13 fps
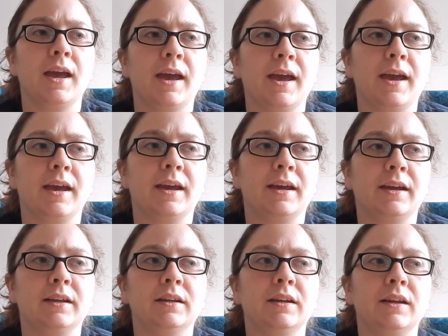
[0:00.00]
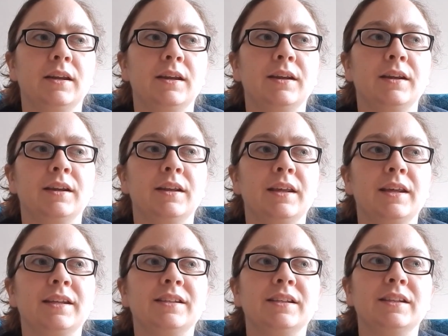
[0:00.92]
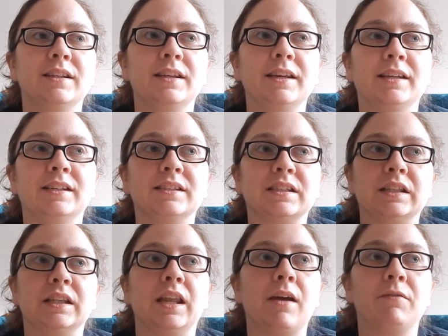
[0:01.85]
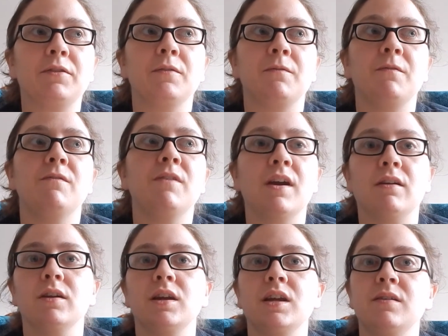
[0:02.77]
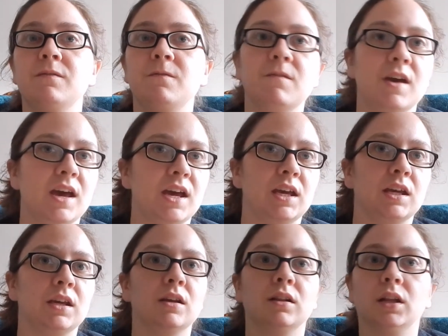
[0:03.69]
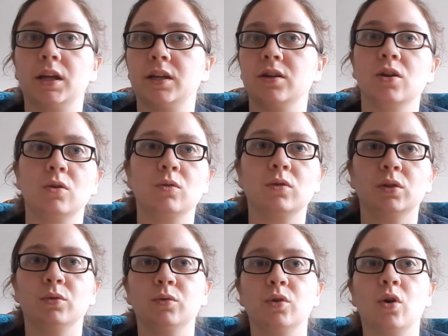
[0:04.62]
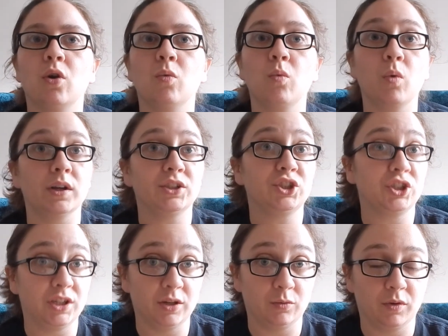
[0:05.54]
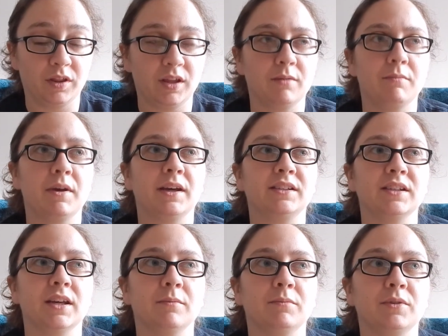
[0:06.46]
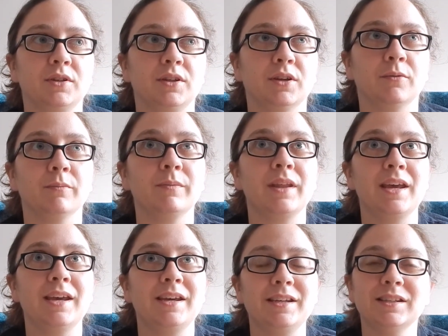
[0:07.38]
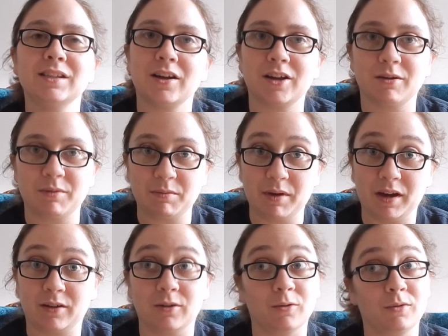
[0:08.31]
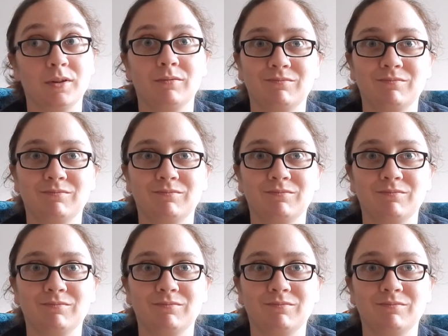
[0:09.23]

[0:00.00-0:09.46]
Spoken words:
And it is left very vague, like no clue at all what she did with him, except, he's not coming back. Oh,